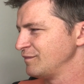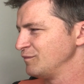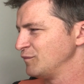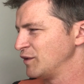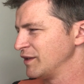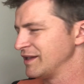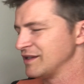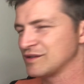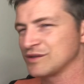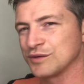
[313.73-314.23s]

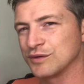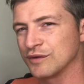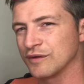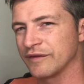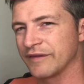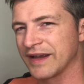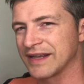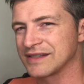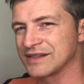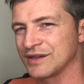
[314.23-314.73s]
one of these cool
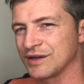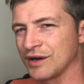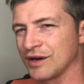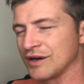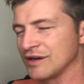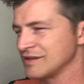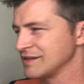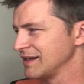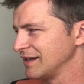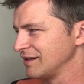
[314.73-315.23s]
fancy
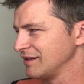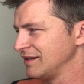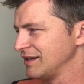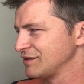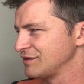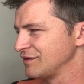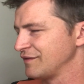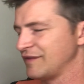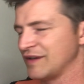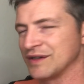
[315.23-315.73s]
cars, like
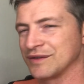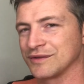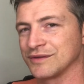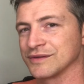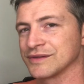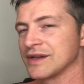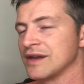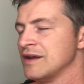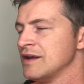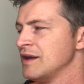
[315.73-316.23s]
electric
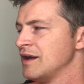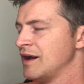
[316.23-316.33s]
vehicles.